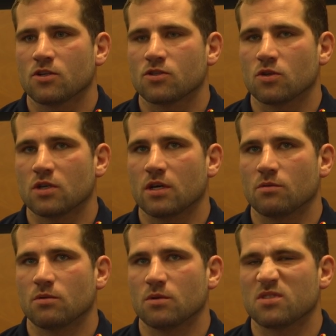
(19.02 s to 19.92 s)
So
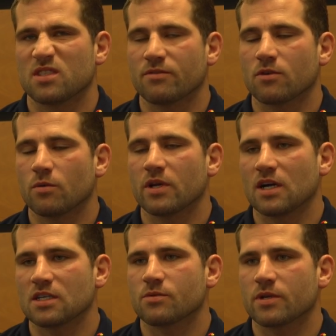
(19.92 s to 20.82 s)
it was a difficult week
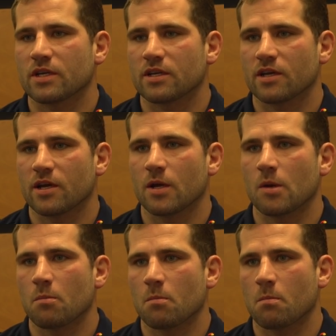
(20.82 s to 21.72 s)
last week,
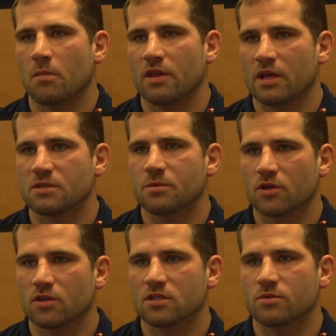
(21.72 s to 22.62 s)
but yeah, it's been
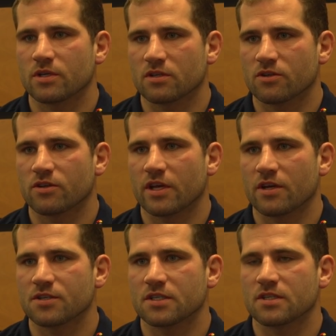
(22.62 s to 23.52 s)
good this week. Good
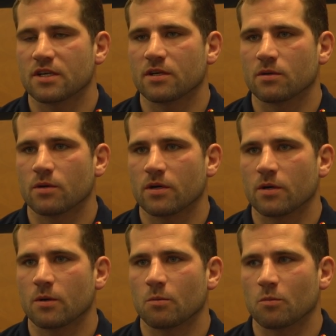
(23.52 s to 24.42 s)
energy today,
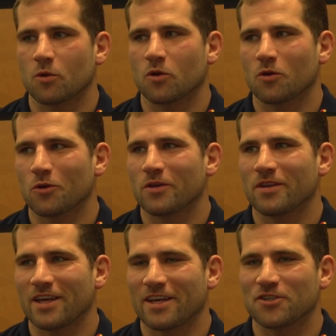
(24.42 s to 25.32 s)
good
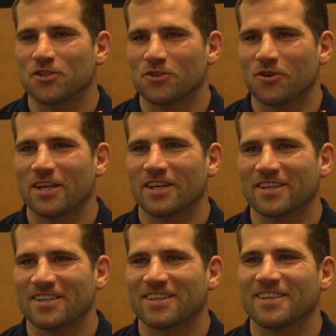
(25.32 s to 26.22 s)
edge to
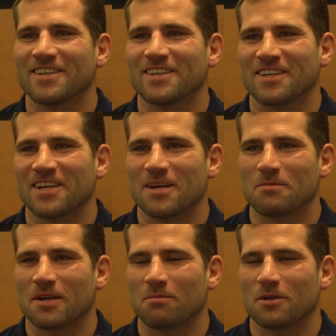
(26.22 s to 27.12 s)
training, a
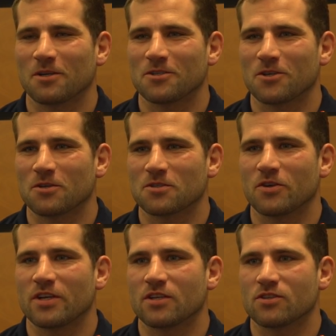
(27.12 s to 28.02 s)
couple of good shots
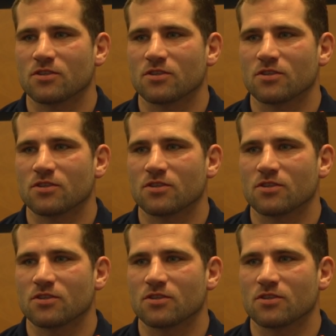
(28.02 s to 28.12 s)
going in.